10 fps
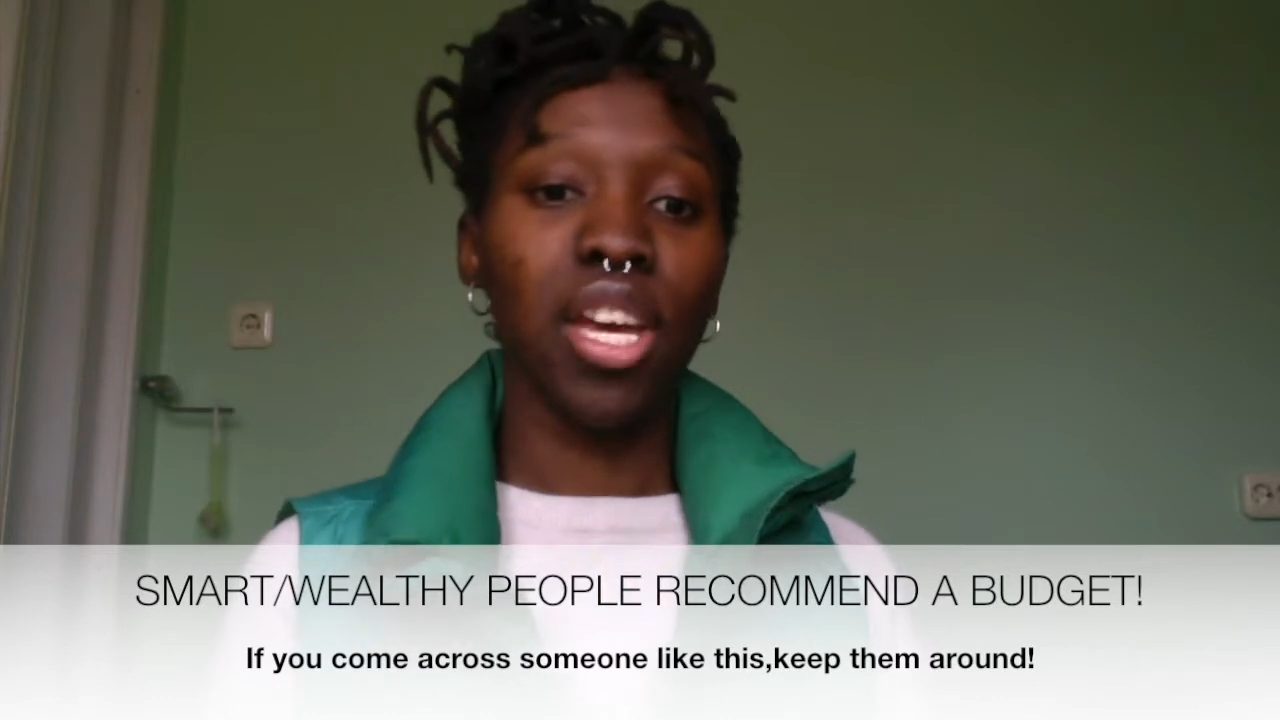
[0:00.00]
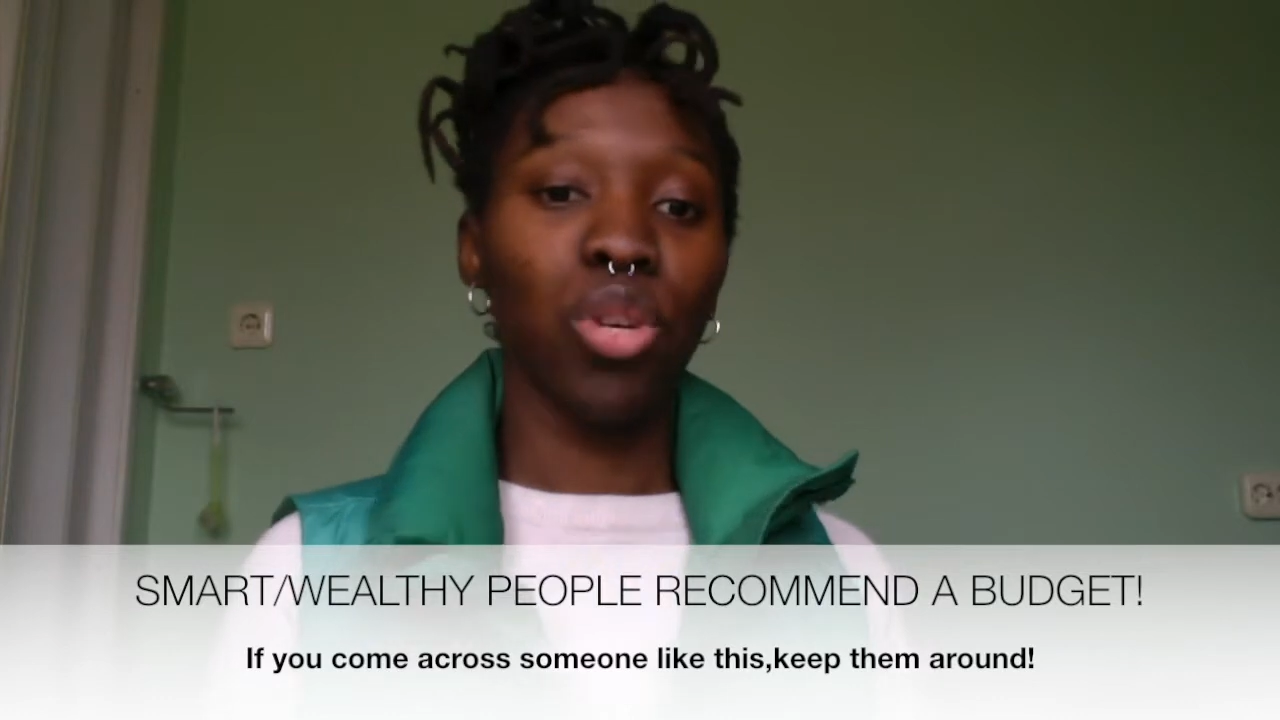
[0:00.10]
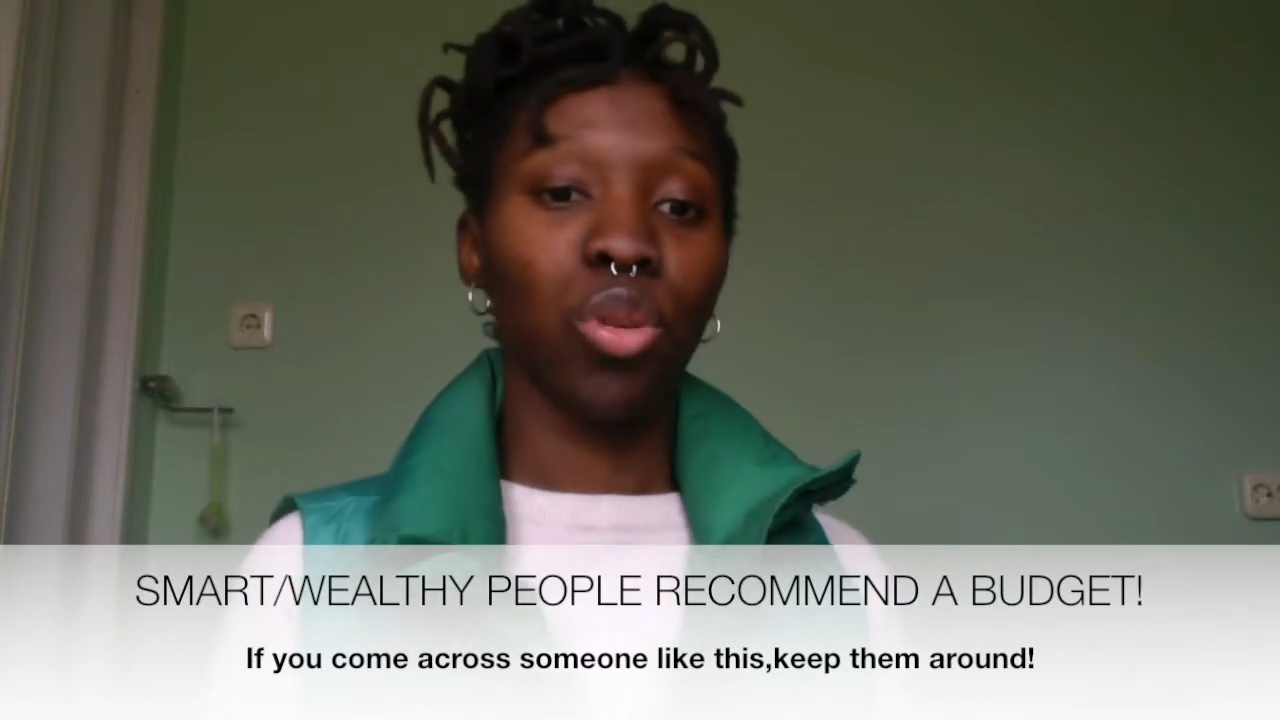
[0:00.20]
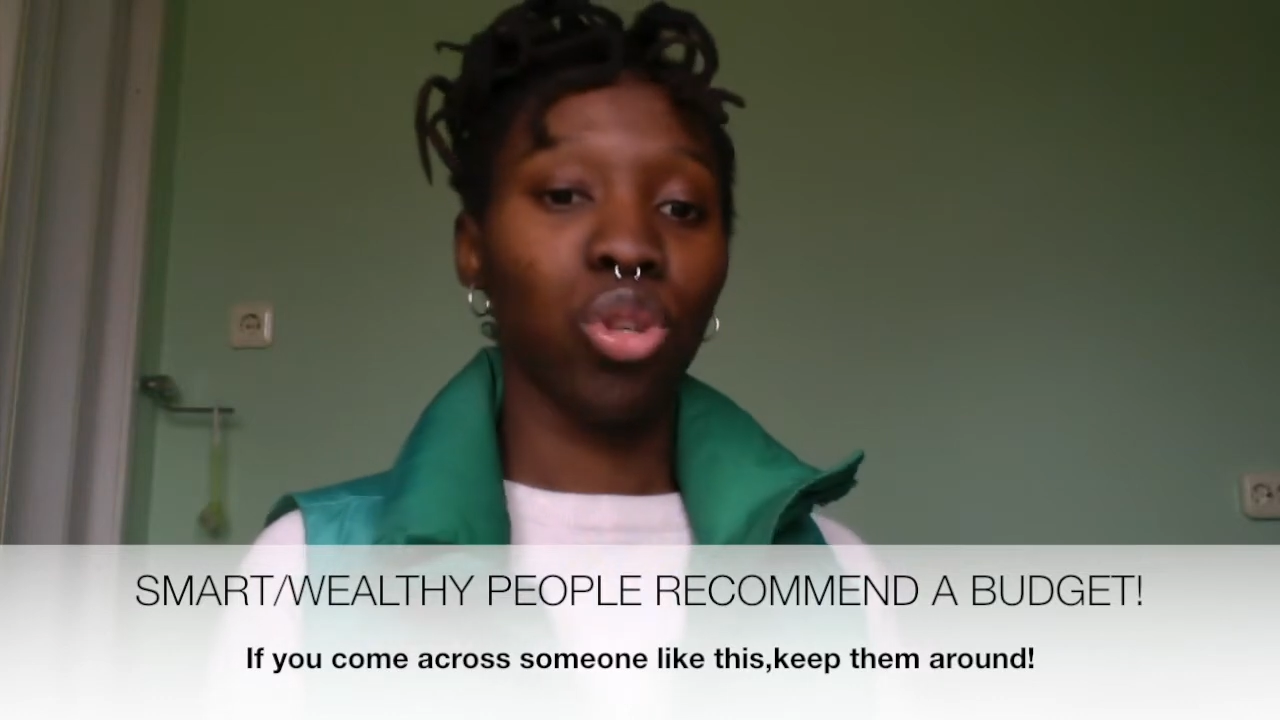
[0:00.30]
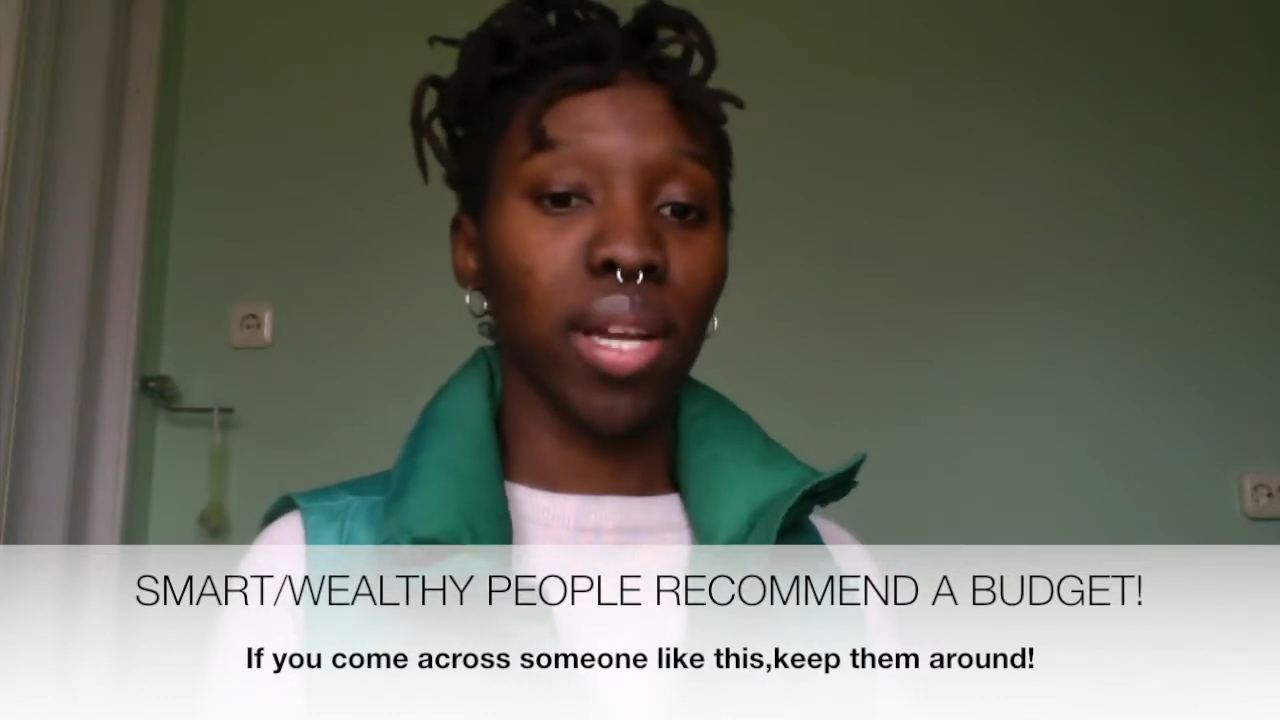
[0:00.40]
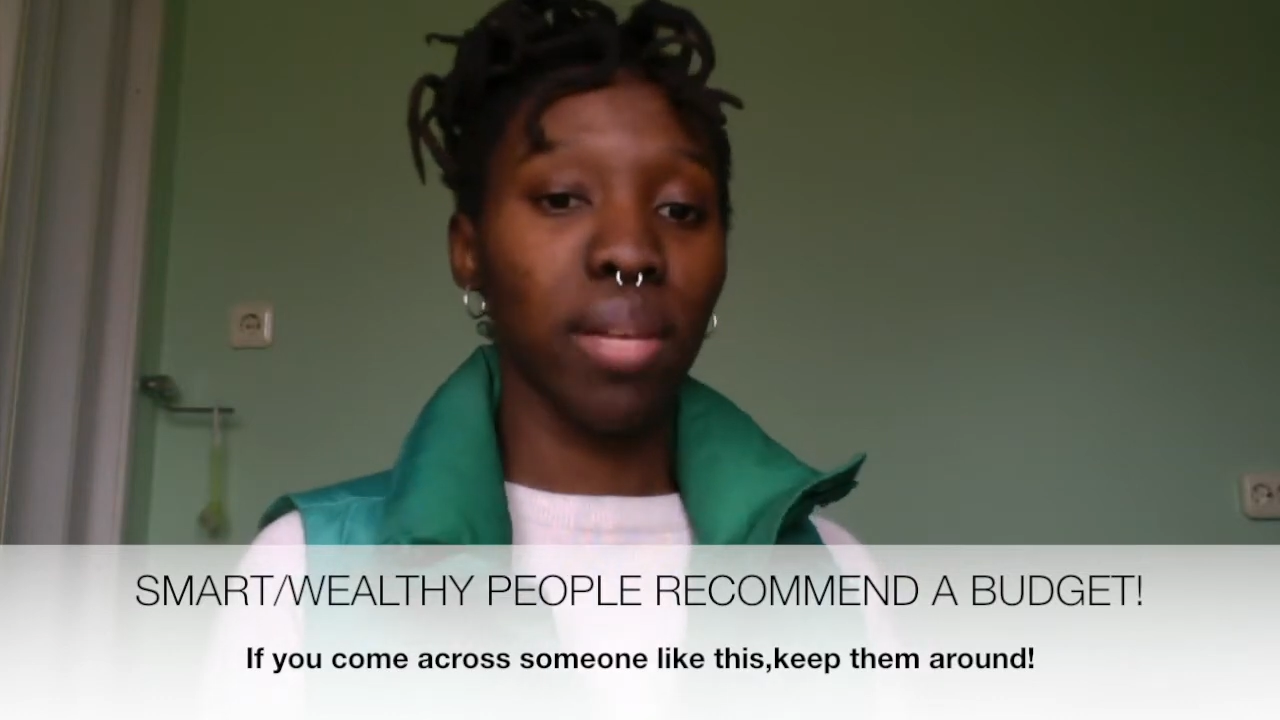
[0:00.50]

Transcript: you're trying to